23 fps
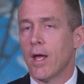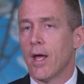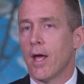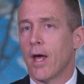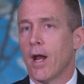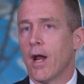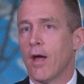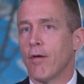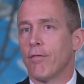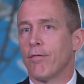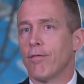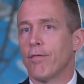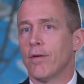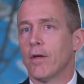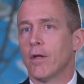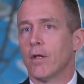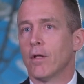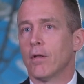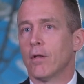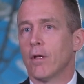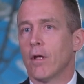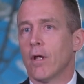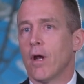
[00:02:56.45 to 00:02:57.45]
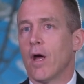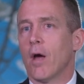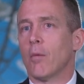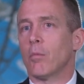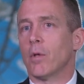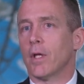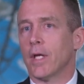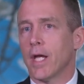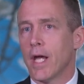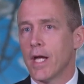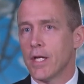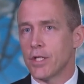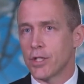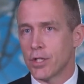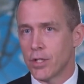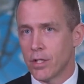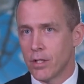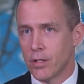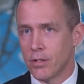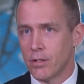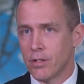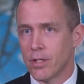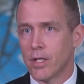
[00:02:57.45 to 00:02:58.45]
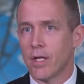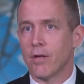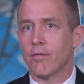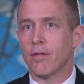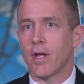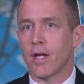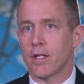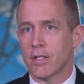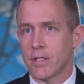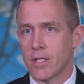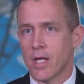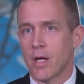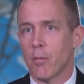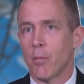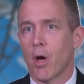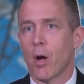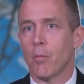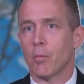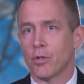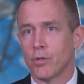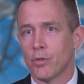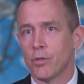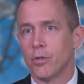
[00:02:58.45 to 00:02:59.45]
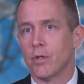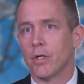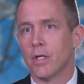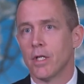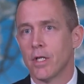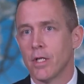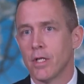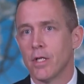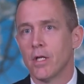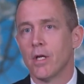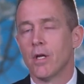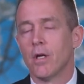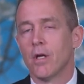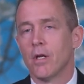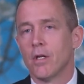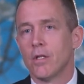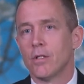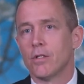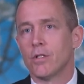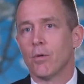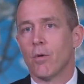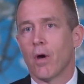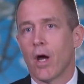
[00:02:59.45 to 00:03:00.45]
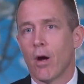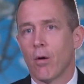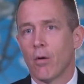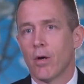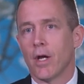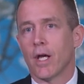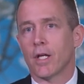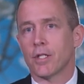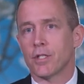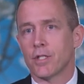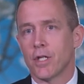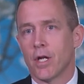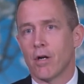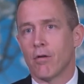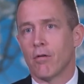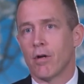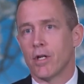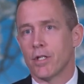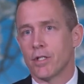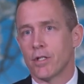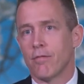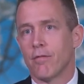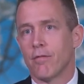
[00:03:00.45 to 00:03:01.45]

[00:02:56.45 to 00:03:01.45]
And I feel an obligation to give that same opportunity to our next generation